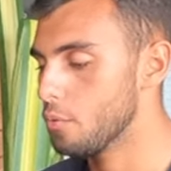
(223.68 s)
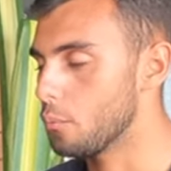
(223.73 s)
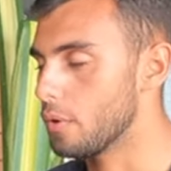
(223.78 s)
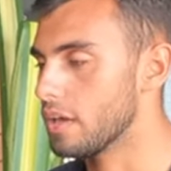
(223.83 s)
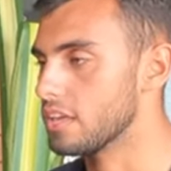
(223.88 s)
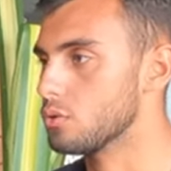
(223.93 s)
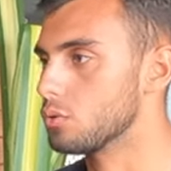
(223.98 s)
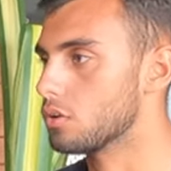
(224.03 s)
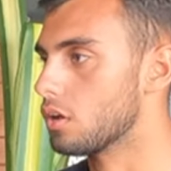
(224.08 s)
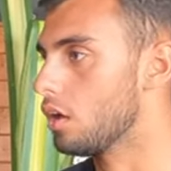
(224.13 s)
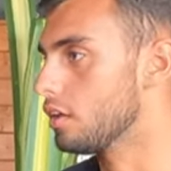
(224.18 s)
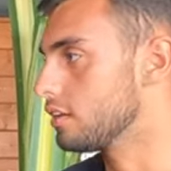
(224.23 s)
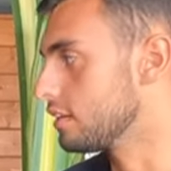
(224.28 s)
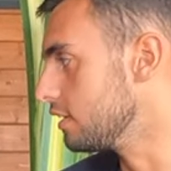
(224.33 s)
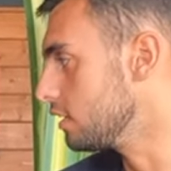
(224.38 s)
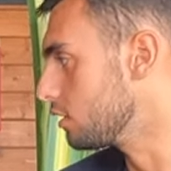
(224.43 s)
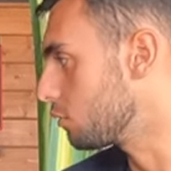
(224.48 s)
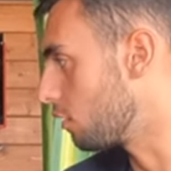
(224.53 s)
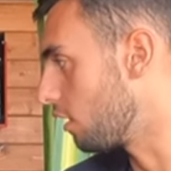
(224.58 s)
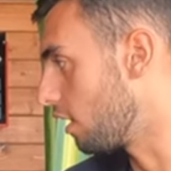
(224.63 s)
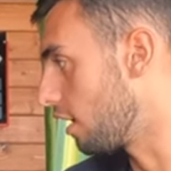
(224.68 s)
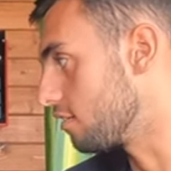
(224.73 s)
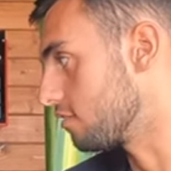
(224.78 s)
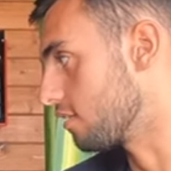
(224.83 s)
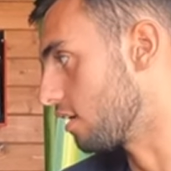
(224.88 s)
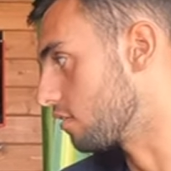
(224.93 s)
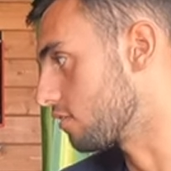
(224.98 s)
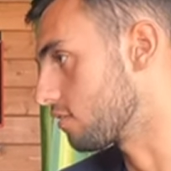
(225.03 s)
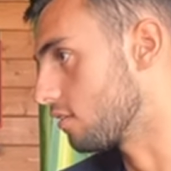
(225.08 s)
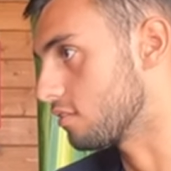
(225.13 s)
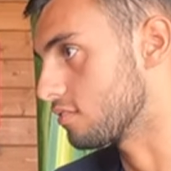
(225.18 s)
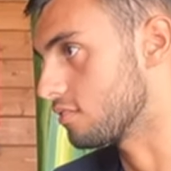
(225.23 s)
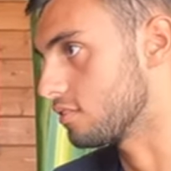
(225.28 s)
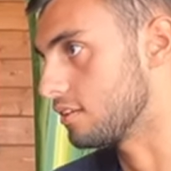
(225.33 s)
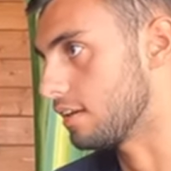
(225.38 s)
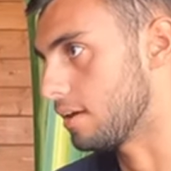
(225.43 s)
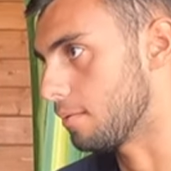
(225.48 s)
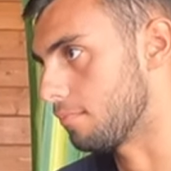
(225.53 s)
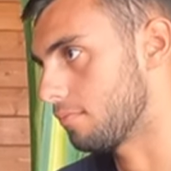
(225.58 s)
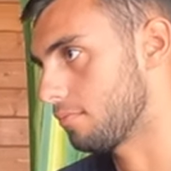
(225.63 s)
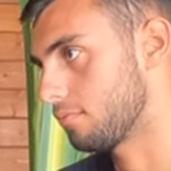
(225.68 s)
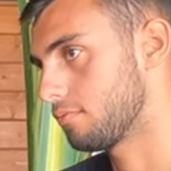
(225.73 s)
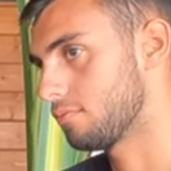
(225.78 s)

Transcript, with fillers: where you can't equalize at a certain depth.